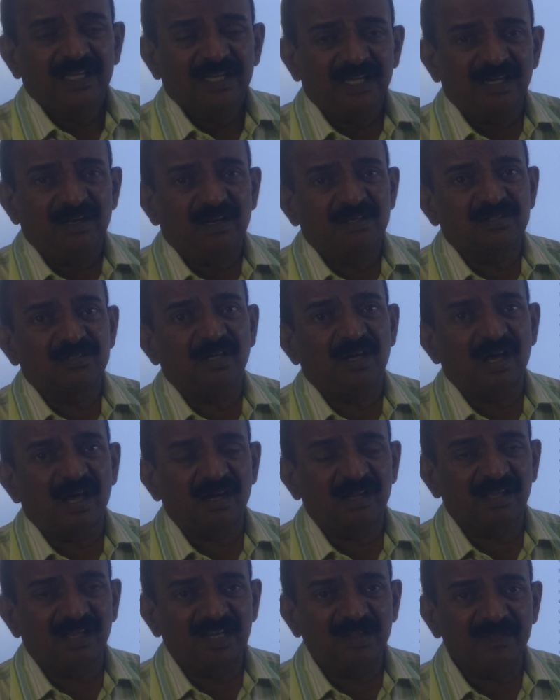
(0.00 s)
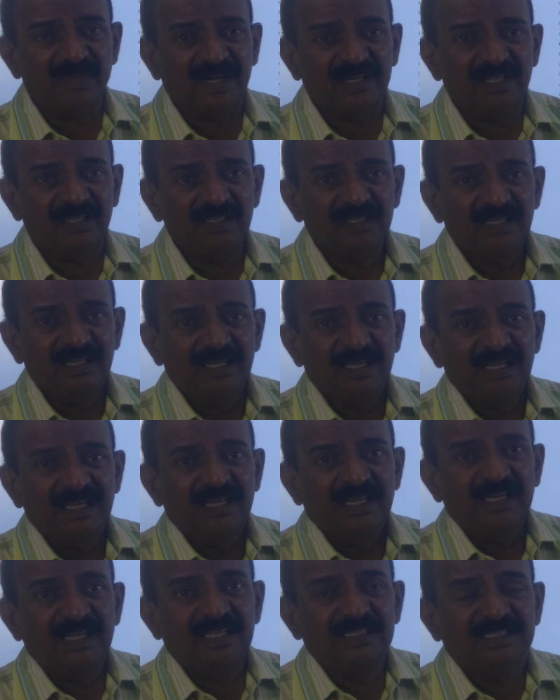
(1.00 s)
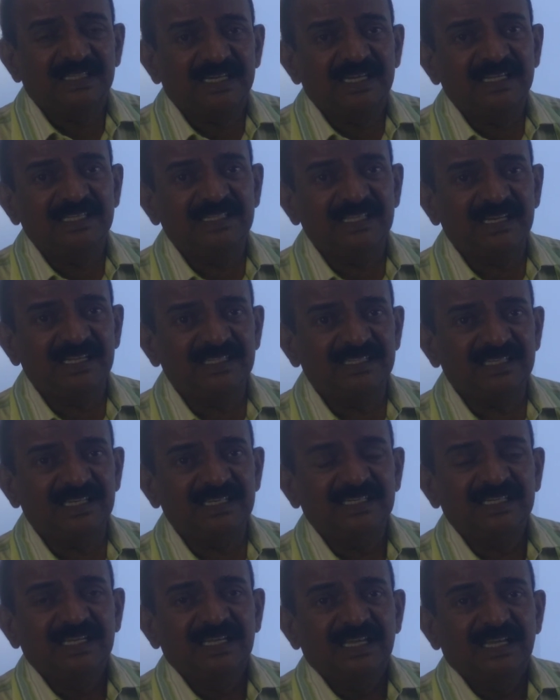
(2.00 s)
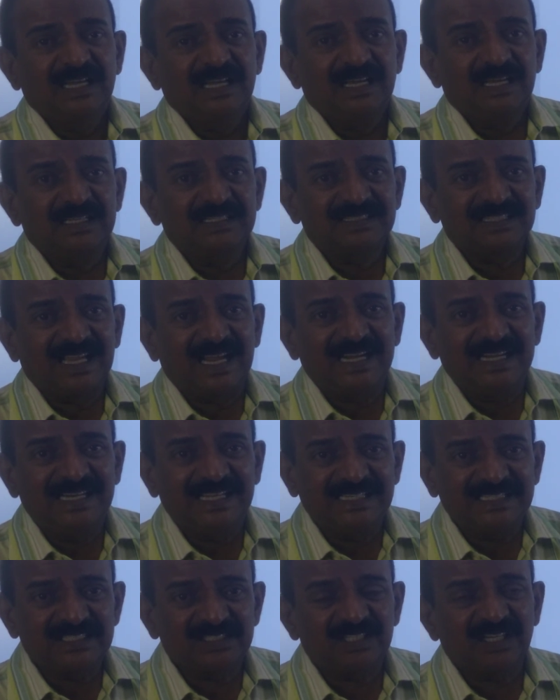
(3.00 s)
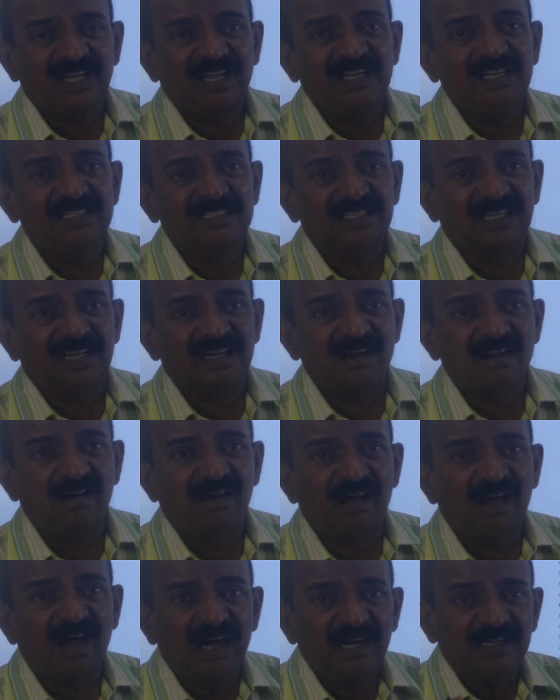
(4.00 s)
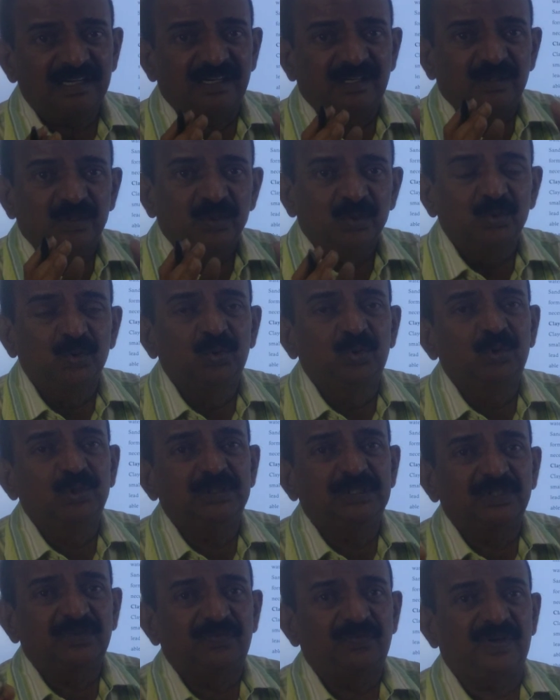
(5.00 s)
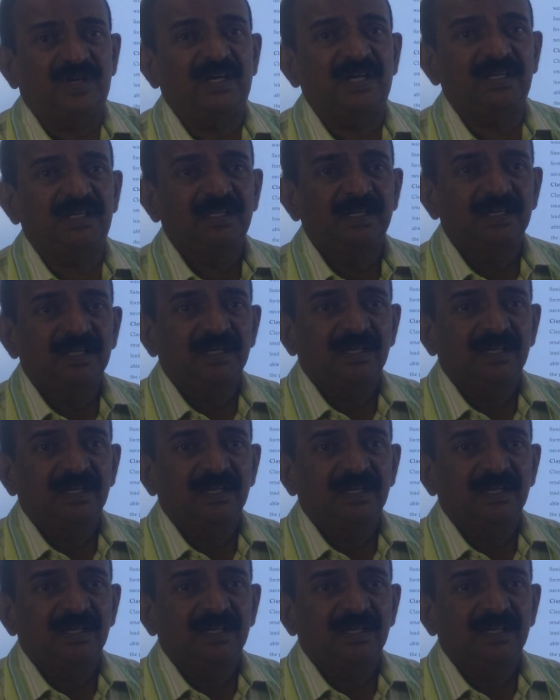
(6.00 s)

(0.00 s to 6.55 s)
and also organic matter, and that is the reason sandy soils are not used for